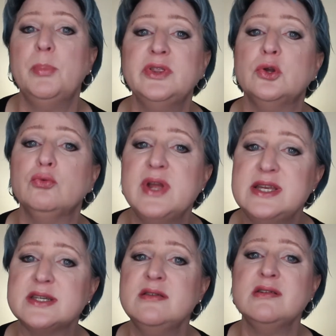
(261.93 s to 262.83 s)
But the
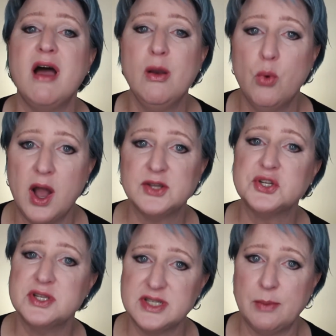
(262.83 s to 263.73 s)
reason I
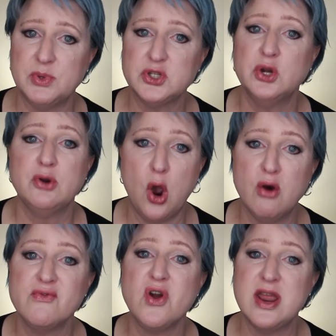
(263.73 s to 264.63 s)
watch this episode
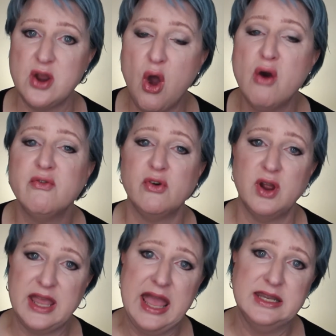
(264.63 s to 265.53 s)
over and over
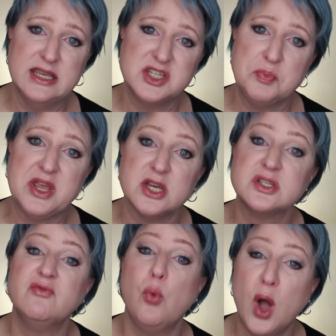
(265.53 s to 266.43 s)
again is because
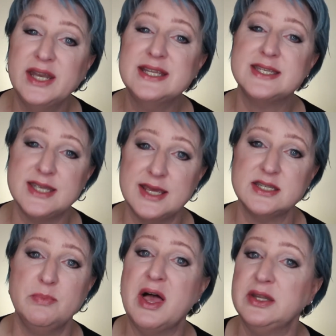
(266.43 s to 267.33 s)
of what it says
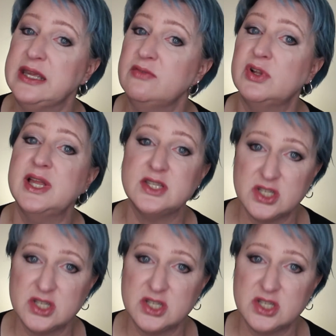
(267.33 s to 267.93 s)
about evil and